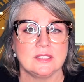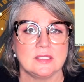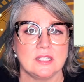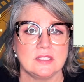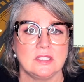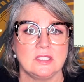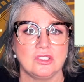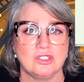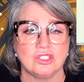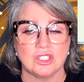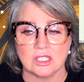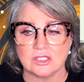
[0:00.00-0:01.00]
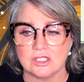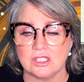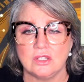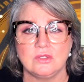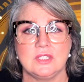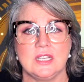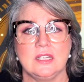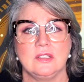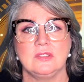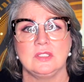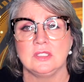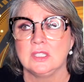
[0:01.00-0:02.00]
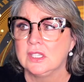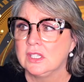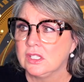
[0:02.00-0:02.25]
Saturn is just slowed down and